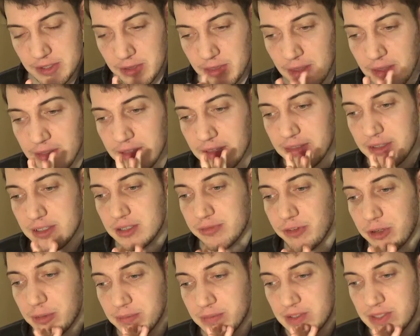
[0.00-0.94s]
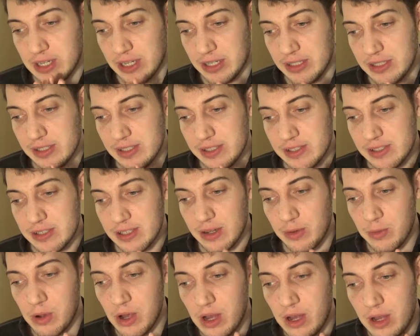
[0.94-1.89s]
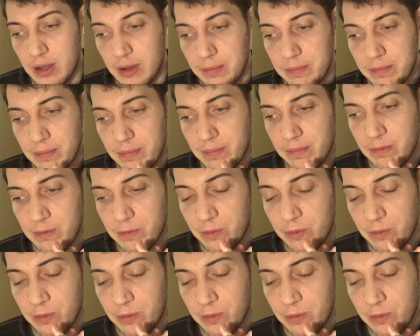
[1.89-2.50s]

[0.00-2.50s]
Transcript: the thing that this film does um,